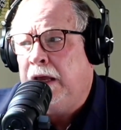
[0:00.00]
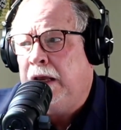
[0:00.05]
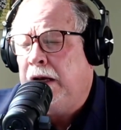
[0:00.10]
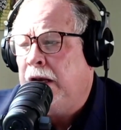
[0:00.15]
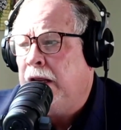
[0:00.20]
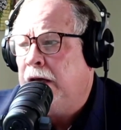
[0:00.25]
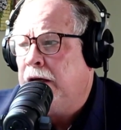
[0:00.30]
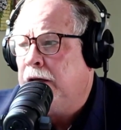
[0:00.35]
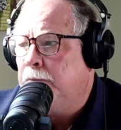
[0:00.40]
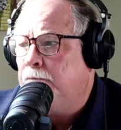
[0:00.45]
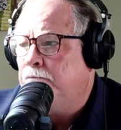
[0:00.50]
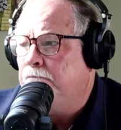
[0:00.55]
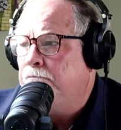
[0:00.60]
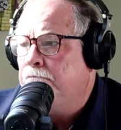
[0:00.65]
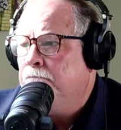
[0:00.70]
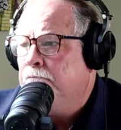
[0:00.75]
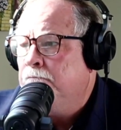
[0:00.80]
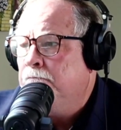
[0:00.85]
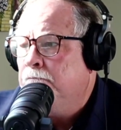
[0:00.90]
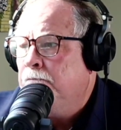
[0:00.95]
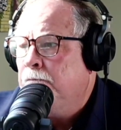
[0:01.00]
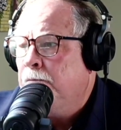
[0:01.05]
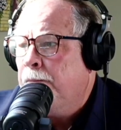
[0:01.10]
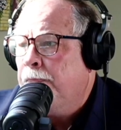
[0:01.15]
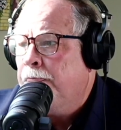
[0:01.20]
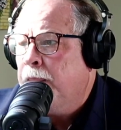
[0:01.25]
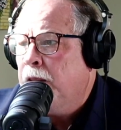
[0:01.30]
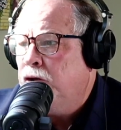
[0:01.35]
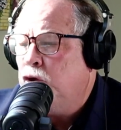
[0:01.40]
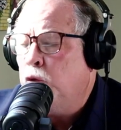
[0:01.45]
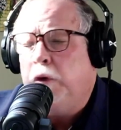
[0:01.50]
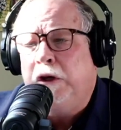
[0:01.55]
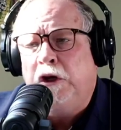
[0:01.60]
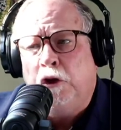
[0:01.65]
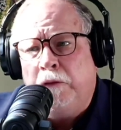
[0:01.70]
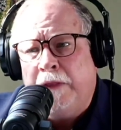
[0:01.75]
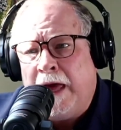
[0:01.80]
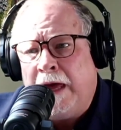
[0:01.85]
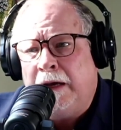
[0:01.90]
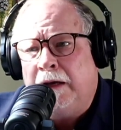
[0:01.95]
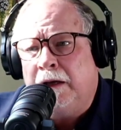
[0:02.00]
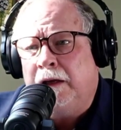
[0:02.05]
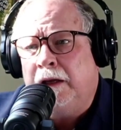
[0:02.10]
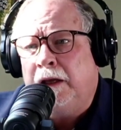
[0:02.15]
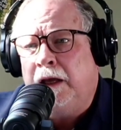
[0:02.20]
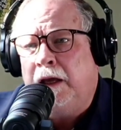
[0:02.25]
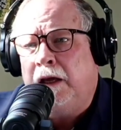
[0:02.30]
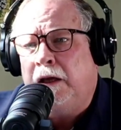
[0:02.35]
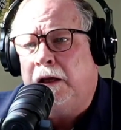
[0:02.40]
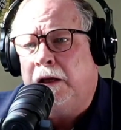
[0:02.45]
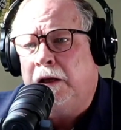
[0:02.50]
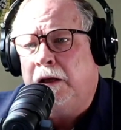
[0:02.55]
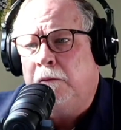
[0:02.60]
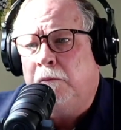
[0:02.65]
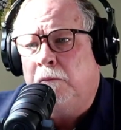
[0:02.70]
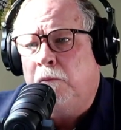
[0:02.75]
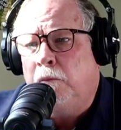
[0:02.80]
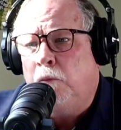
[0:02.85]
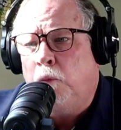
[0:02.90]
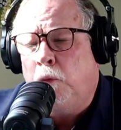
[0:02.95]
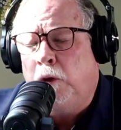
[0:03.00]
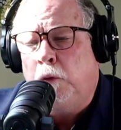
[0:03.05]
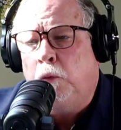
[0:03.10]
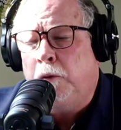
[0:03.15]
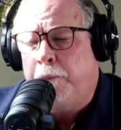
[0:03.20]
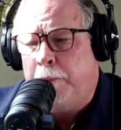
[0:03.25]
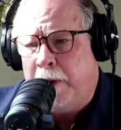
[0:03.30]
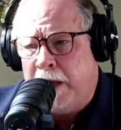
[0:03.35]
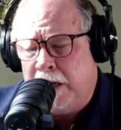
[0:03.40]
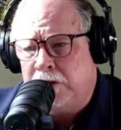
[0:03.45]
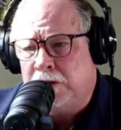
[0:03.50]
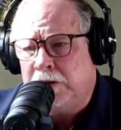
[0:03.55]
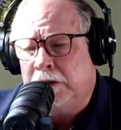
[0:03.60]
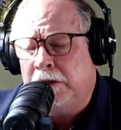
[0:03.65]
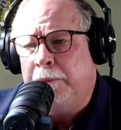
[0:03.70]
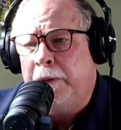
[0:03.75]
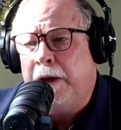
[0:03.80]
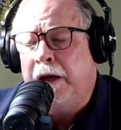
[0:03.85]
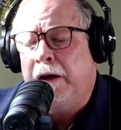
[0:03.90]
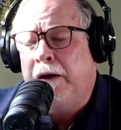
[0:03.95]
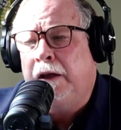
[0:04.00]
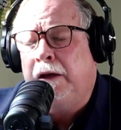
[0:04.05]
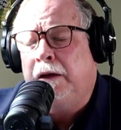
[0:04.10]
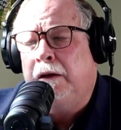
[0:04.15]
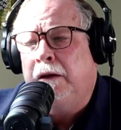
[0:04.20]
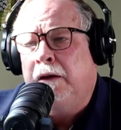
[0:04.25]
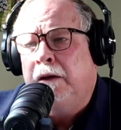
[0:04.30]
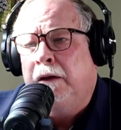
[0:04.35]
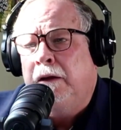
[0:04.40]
And so we knew that. We were patient about it.